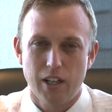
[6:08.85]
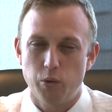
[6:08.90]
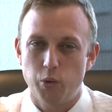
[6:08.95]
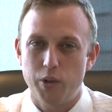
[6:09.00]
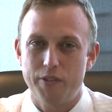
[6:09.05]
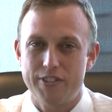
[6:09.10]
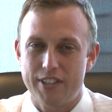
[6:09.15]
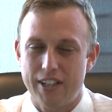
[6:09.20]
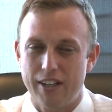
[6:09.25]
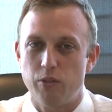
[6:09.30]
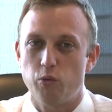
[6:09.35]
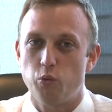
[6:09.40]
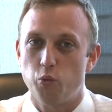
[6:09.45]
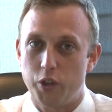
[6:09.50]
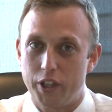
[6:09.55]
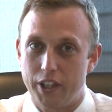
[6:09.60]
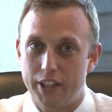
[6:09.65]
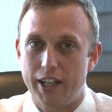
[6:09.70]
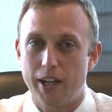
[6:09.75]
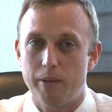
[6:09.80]
We've set
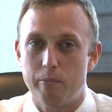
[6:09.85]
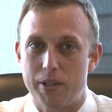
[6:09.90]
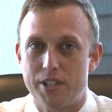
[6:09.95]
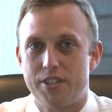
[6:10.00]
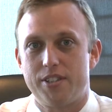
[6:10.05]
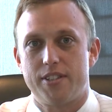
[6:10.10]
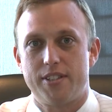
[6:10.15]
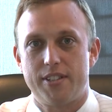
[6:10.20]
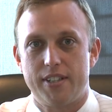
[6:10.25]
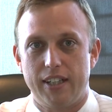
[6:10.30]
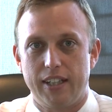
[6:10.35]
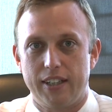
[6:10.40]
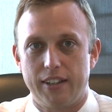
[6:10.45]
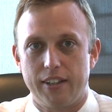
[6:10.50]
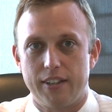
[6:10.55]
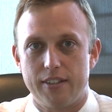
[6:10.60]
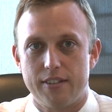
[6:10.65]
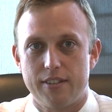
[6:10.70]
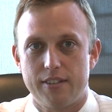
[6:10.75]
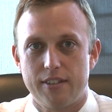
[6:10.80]
really ambitious
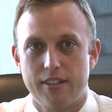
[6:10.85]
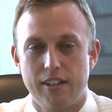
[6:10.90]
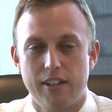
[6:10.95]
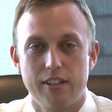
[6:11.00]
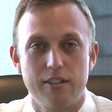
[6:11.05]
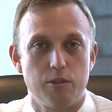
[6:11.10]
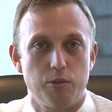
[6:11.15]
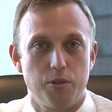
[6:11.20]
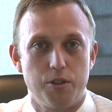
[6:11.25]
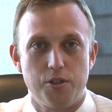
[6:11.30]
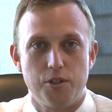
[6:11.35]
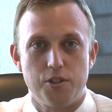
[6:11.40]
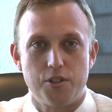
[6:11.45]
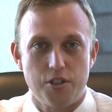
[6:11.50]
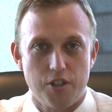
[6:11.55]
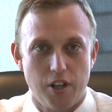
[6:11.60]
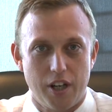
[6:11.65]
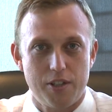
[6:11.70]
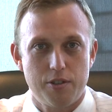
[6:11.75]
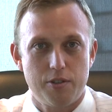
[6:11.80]
targets to reduce
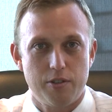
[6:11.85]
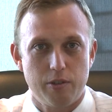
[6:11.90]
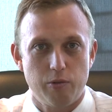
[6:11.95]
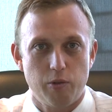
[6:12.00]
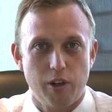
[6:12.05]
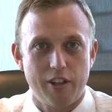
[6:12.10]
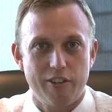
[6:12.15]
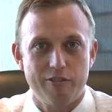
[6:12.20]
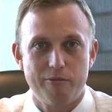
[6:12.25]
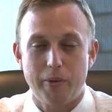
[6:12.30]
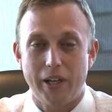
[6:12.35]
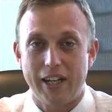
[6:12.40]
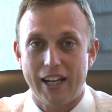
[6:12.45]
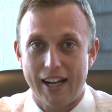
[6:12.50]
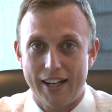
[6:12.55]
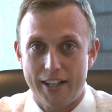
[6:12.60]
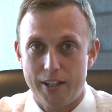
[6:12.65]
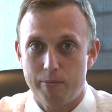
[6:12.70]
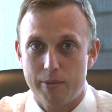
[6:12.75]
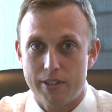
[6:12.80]
nitrogen runoff by
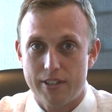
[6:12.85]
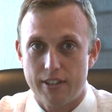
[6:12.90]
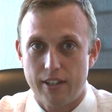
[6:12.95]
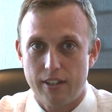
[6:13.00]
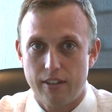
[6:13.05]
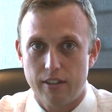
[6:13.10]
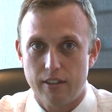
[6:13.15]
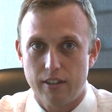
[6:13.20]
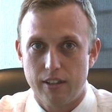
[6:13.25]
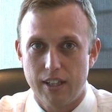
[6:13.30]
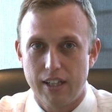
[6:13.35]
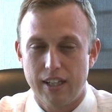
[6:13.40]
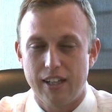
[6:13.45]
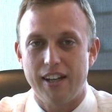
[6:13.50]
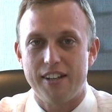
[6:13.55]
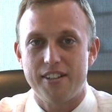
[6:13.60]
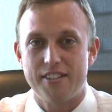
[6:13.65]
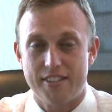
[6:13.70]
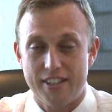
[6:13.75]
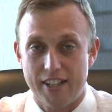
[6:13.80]
80%
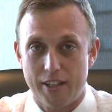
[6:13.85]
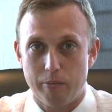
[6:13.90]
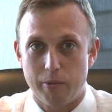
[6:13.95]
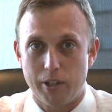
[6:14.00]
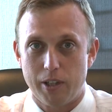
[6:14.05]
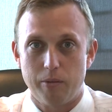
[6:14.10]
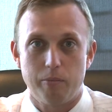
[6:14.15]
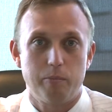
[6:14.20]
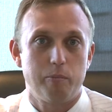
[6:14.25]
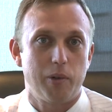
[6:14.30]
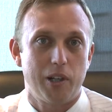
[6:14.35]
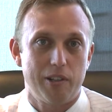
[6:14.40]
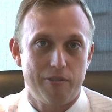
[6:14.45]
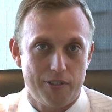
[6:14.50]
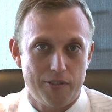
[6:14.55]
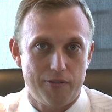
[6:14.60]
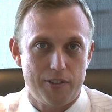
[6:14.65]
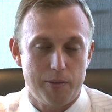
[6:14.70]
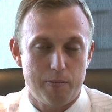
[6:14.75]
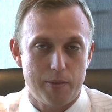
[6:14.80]
and sediment by
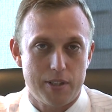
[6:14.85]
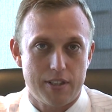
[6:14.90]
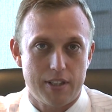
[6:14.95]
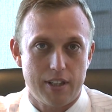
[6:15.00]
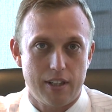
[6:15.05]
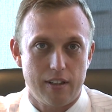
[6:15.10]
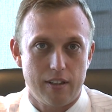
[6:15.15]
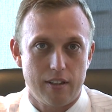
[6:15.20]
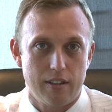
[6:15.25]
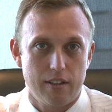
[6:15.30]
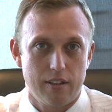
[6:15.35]
50%.